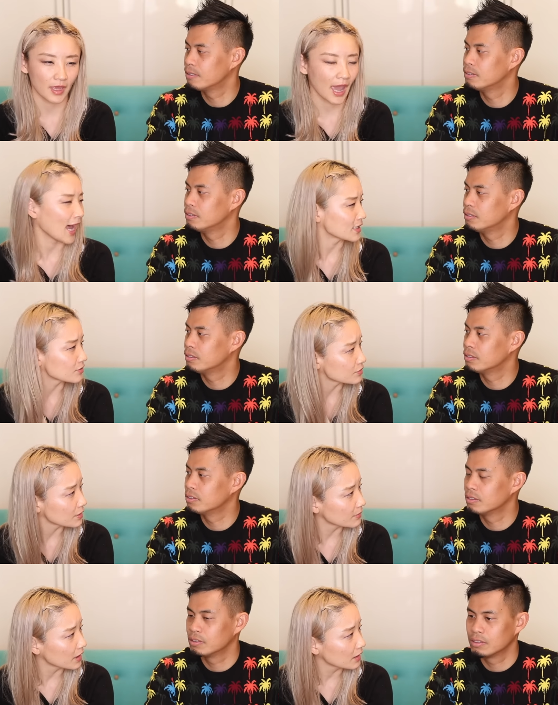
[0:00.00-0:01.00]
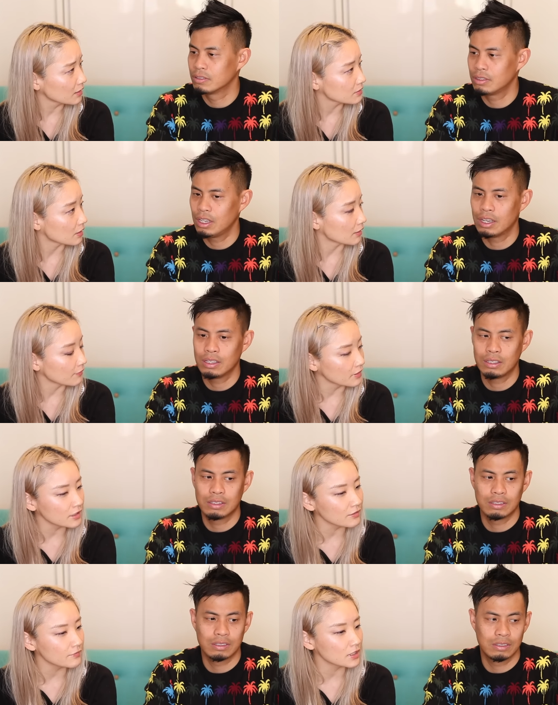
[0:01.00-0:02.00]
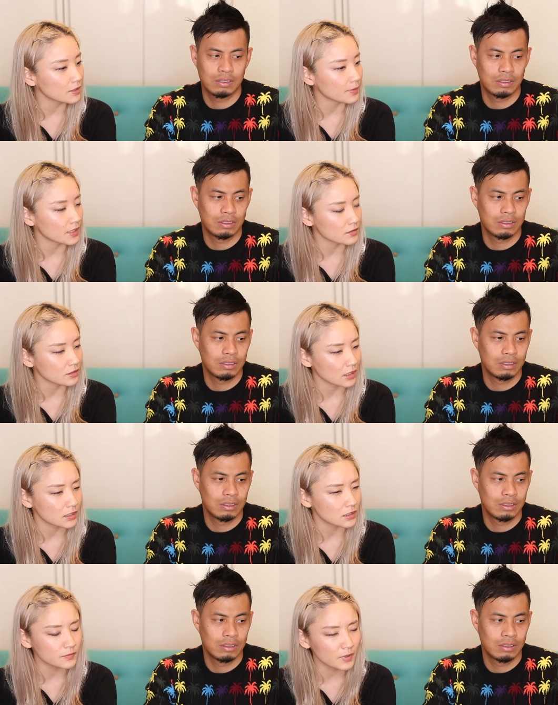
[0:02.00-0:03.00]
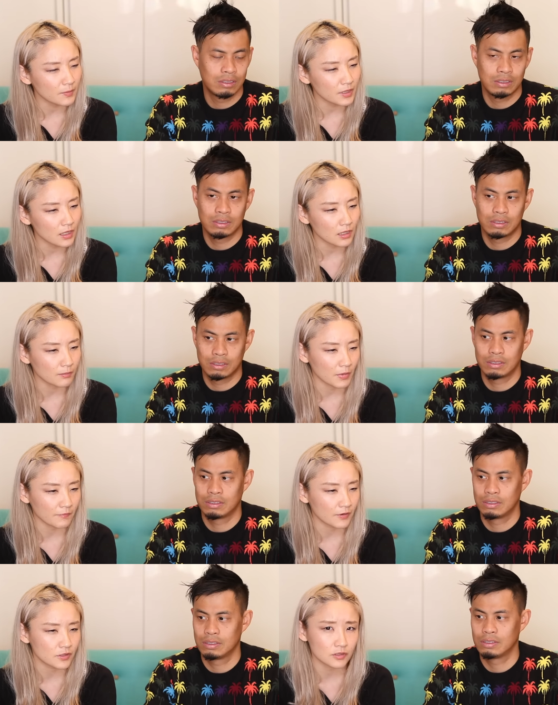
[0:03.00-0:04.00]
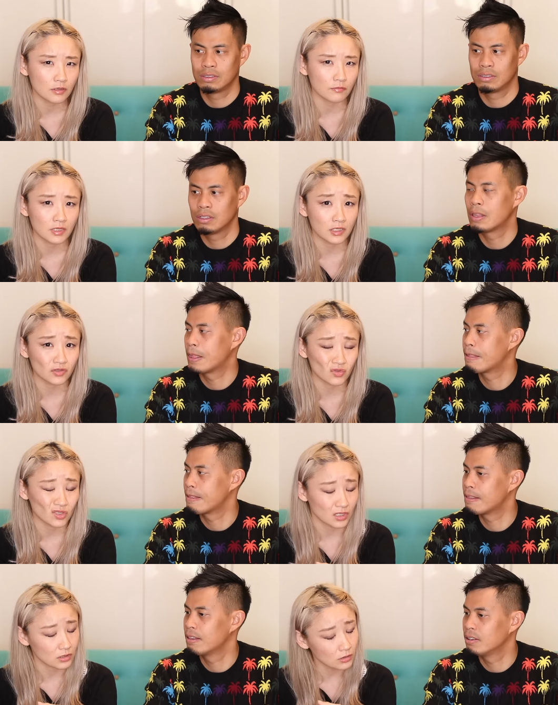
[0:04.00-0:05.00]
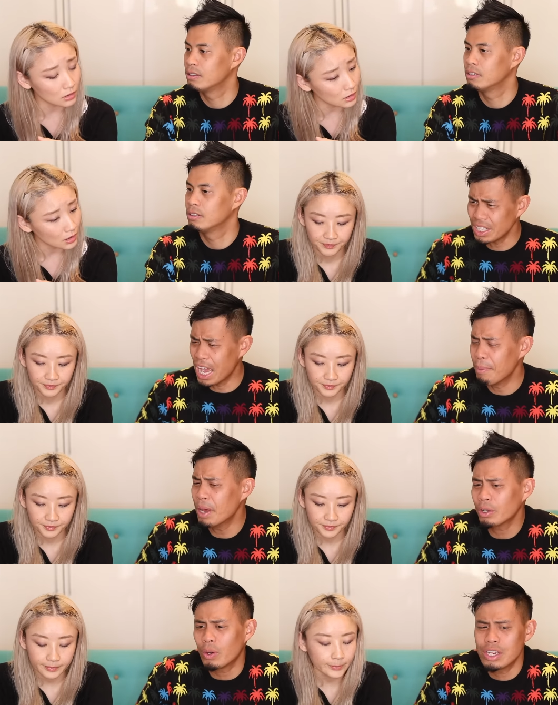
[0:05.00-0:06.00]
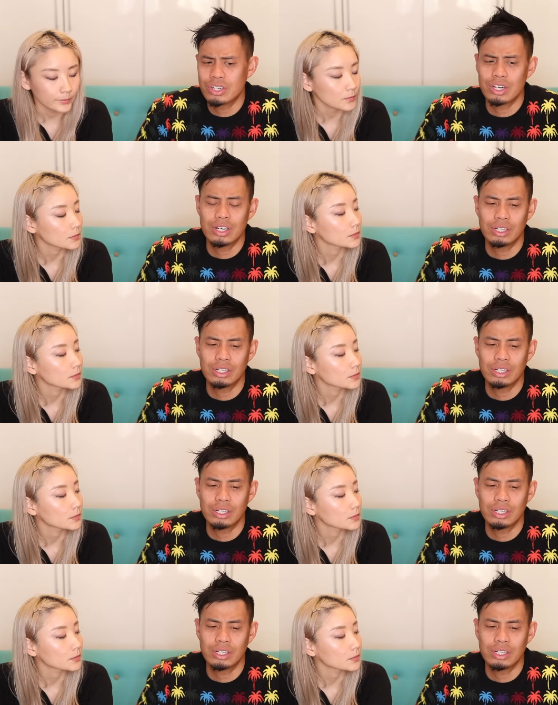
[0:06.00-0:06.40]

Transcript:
Speaker 1: they ask or something. So yeah. I, I, think it really depends on the cases. Maybe like my friends are not really traditional.
Speaker 2: Yeah, I'm not quite sure